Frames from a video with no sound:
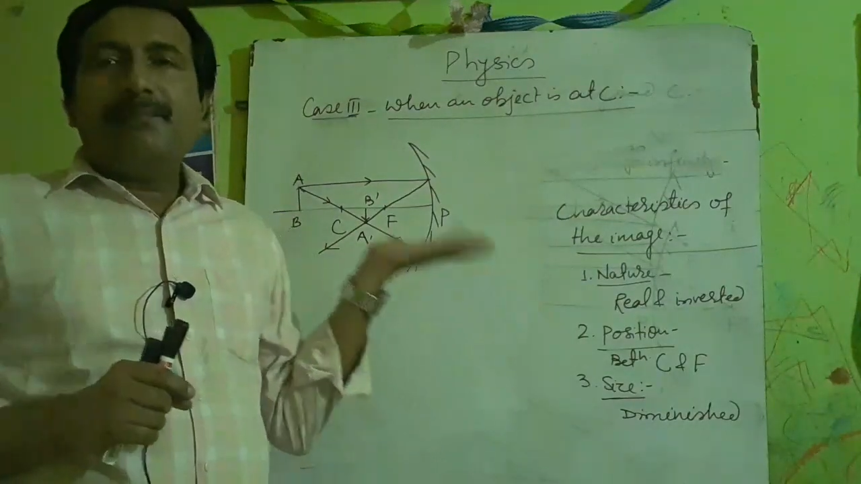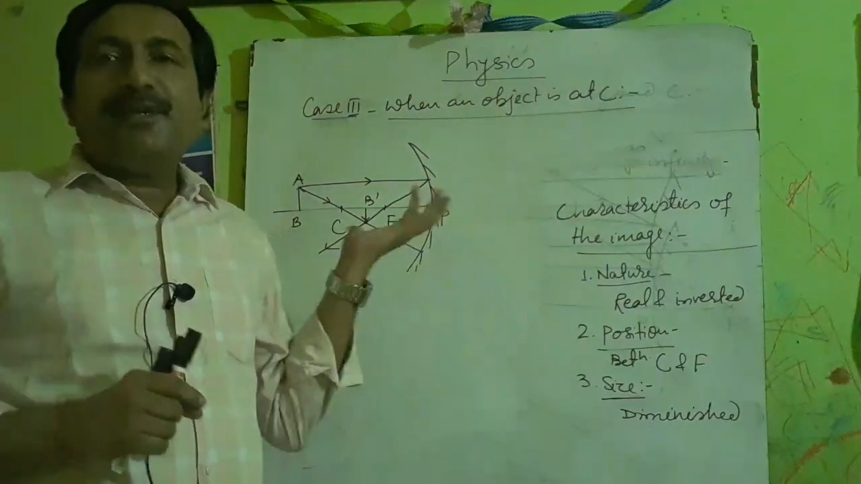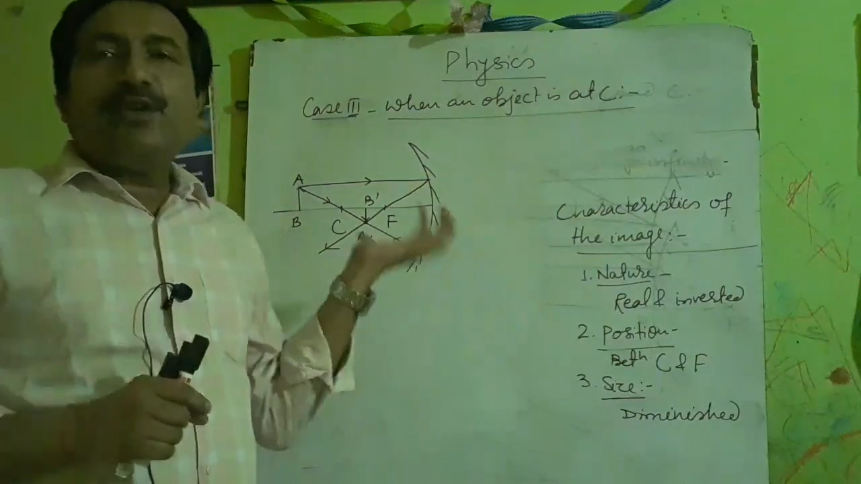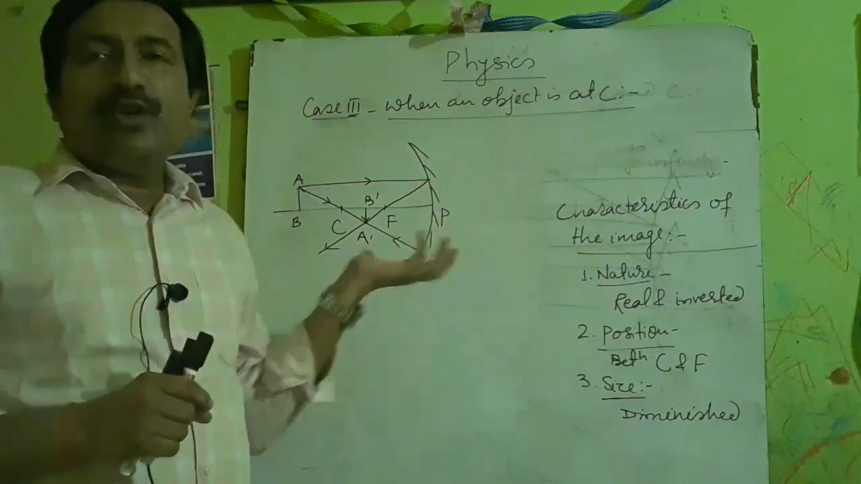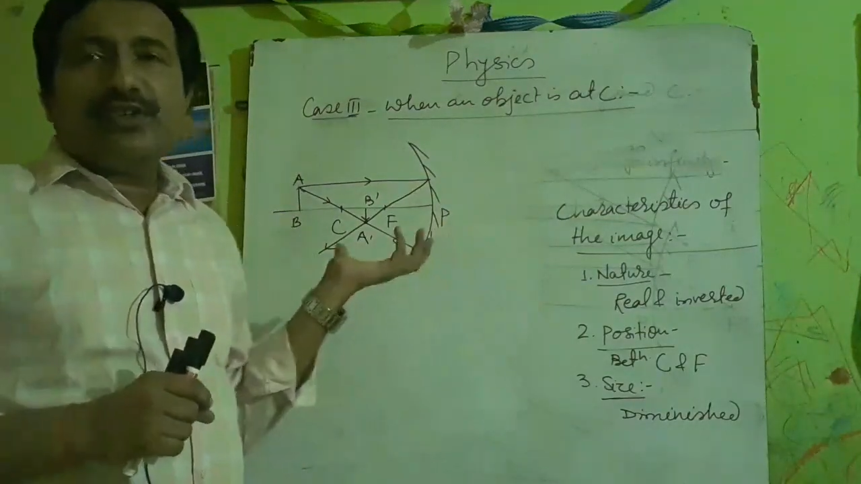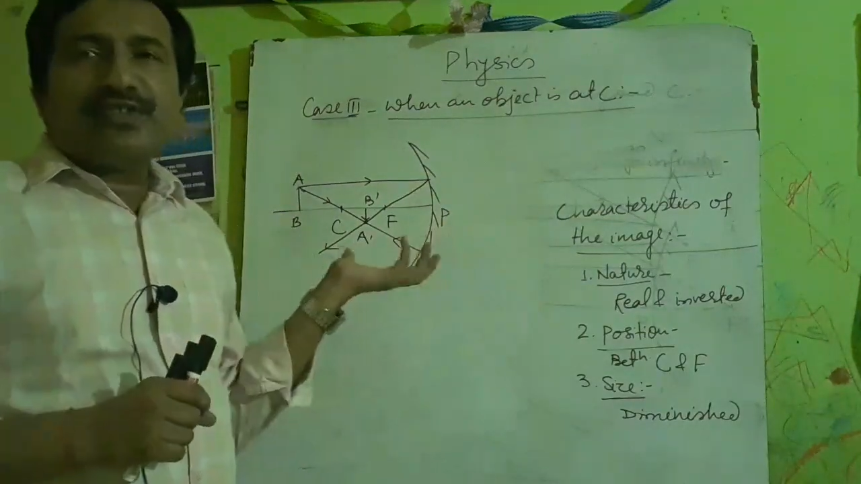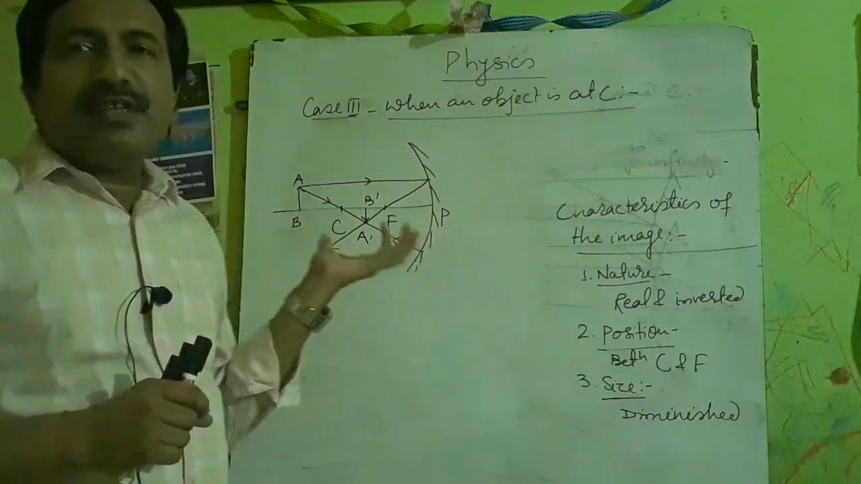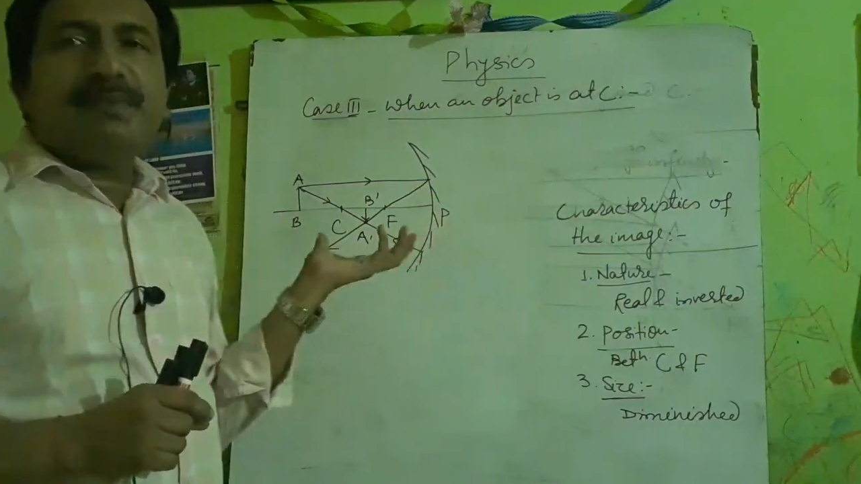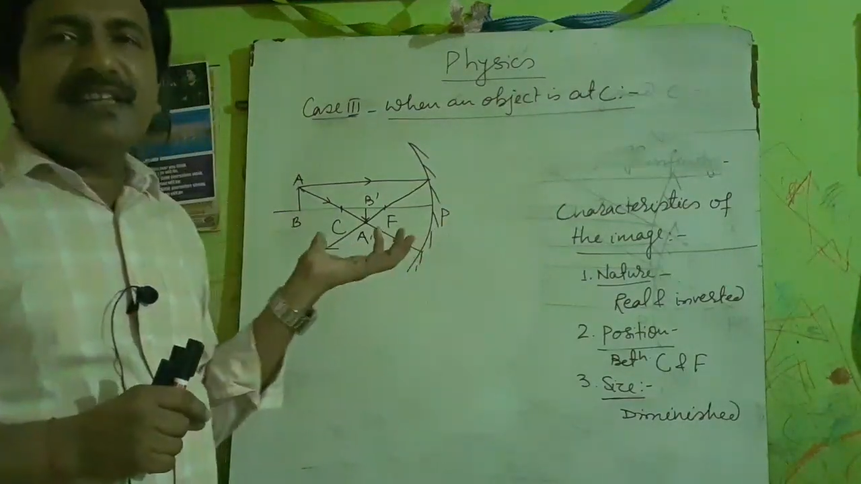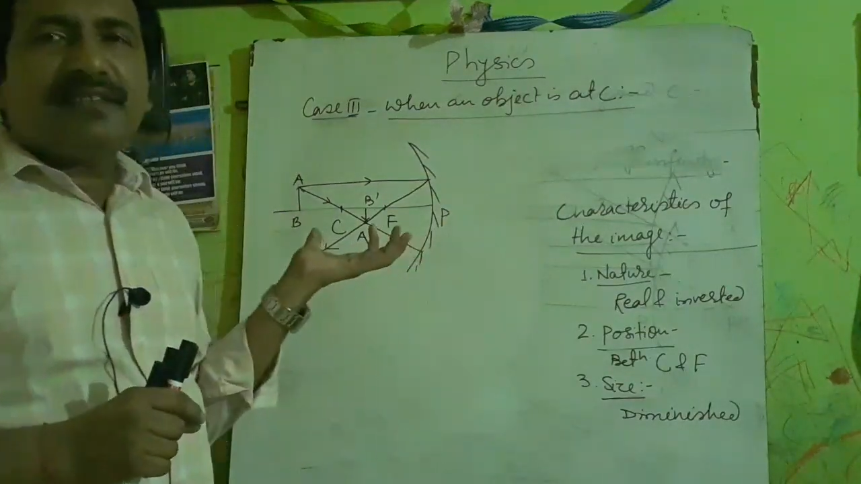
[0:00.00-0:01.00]
Beyond
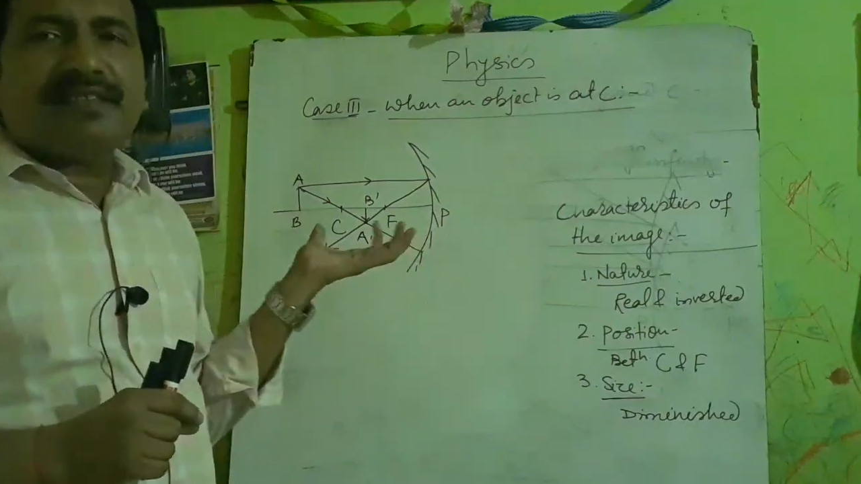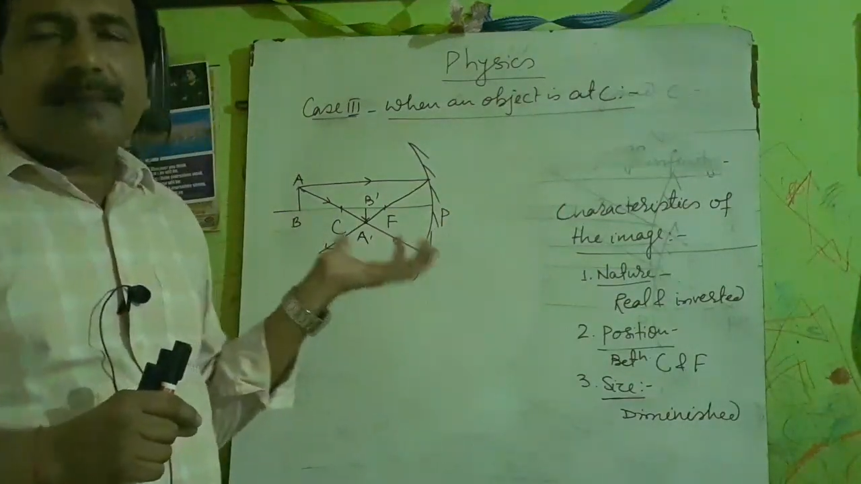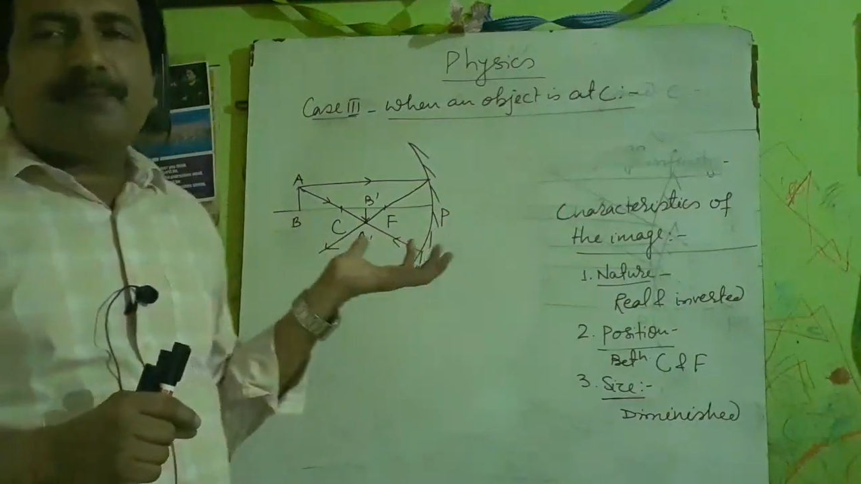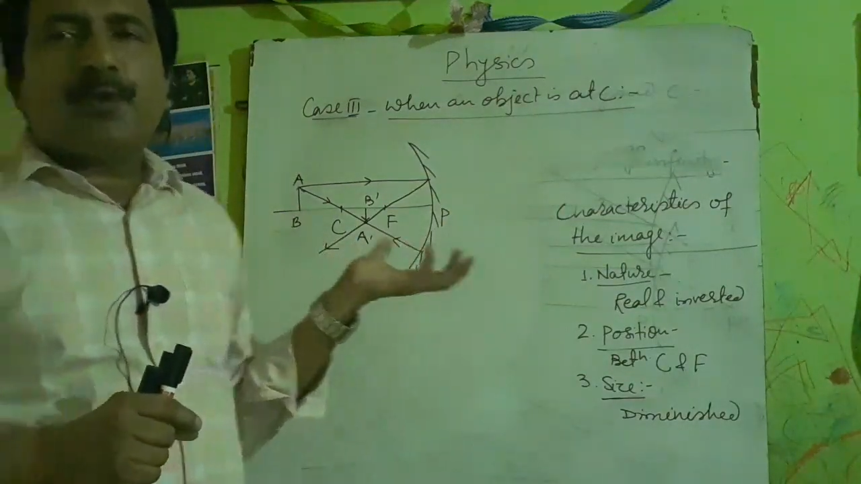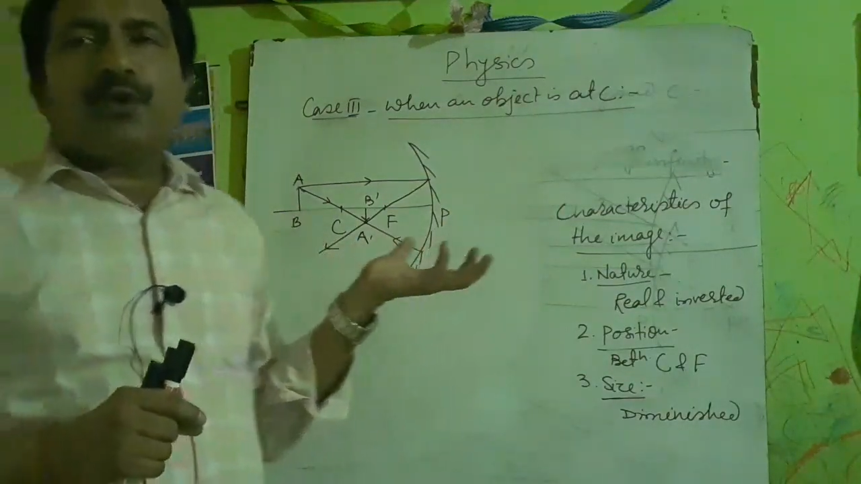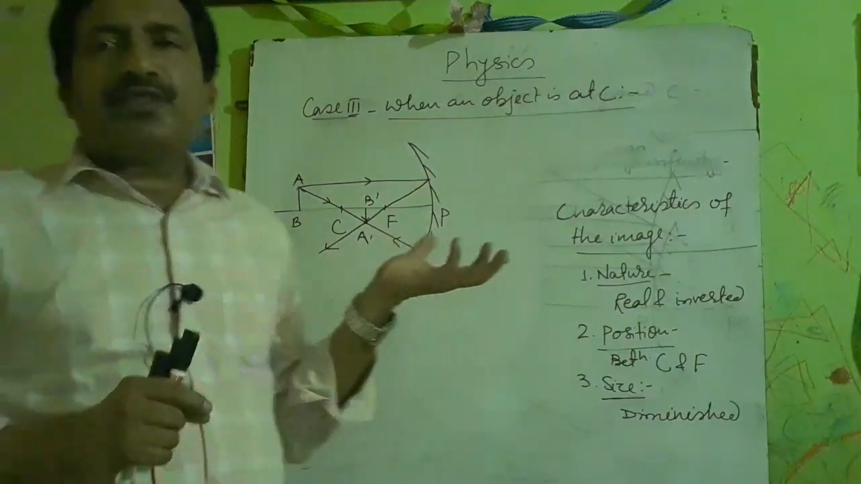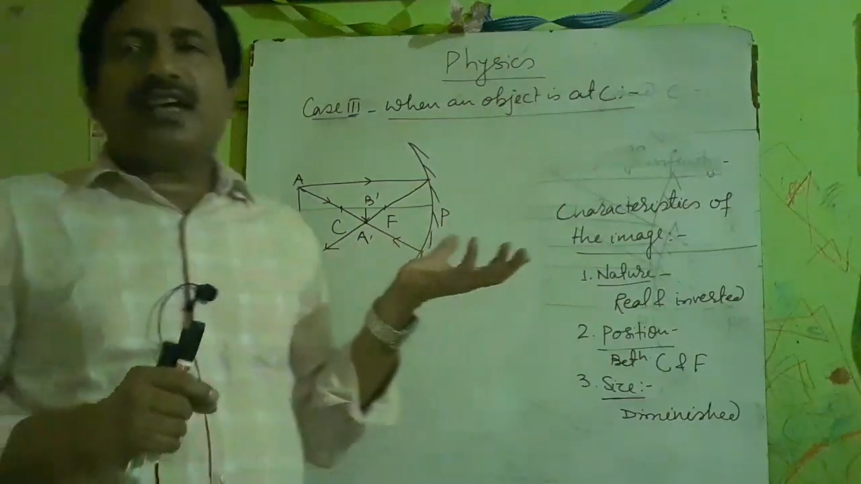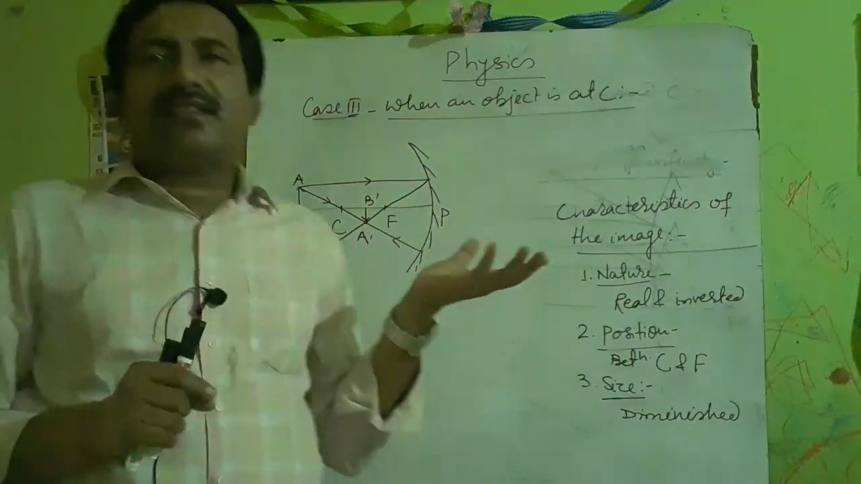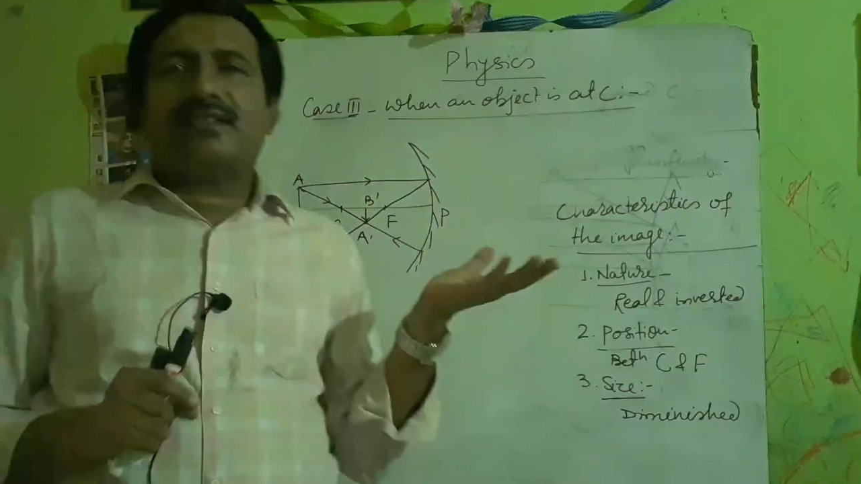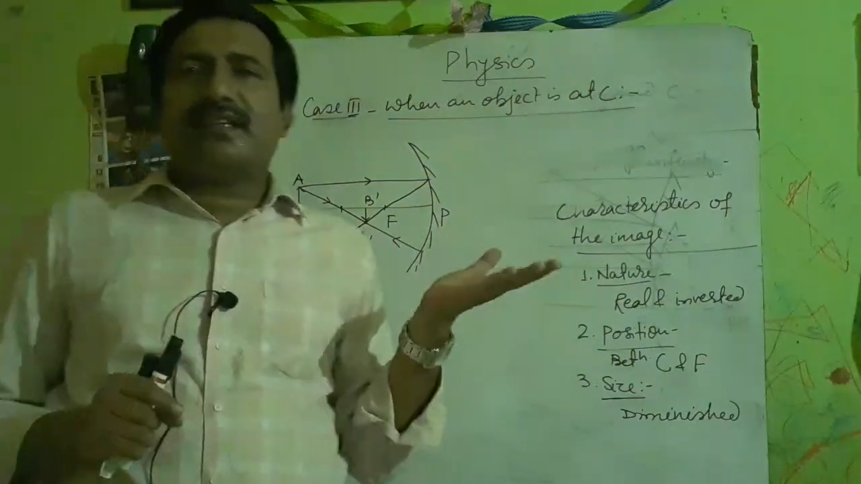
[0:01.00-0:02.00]
C means, suppose the